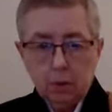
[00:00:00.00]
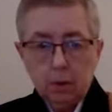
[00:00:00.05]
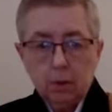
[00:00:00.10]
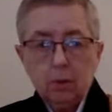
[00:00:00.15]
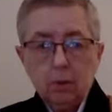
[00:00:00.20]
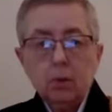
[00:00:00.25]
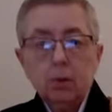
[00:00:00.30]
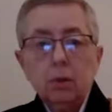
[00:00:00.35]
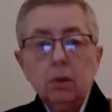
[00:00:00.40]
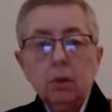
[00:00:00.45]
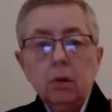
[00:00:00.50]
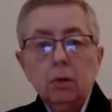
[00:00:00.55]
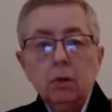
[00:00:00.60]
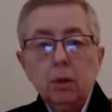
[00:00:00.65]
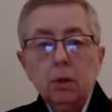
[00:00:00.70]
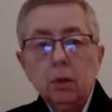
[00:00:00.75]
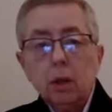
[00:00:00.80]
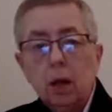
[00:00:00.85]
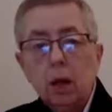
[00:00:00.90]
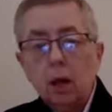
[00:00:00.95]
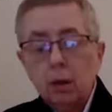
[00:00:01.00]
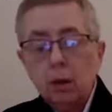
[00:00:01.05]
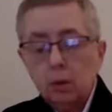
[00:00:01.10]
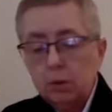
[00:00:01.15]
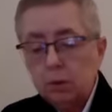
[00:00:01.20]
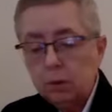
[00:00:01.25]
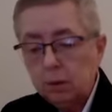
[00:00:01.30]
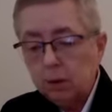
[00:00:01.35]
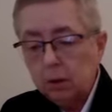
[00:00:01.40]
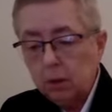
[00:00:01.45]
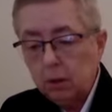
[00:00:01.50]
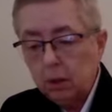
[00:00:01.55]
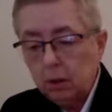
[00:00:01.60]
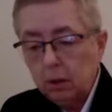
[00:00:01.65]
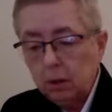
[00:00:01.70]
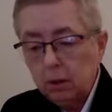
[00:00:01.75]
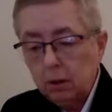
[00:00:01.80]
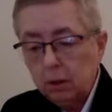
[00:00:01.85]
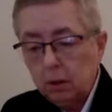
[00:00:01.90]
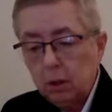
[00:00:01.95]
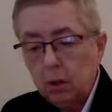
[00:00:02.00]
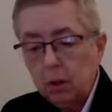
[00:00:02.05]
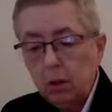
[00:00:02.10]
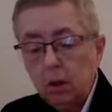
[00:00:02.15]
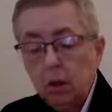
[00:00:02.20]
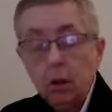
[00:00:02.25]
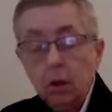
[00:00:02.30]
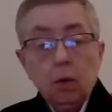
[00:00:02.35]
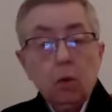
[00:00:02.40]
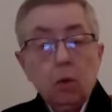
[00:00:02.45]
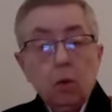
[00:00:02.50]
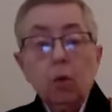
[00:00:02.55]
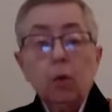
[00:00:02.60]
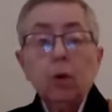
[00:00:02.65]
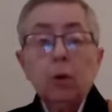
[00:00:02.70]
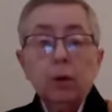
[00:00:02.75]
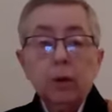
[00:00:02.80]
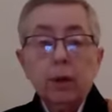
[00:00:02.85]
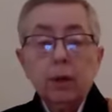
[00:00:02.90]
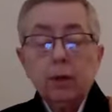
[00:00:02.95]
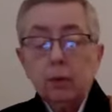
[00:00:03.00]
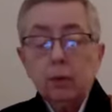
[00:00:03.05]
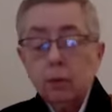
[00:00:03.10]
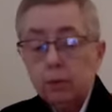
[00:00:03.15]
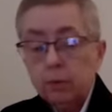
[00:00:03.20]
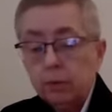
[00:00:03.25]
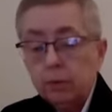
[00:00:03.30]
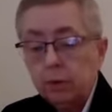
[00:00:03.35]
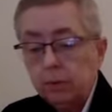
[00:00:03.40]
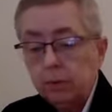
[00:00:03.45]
This is known as akusala. Or are they neutral?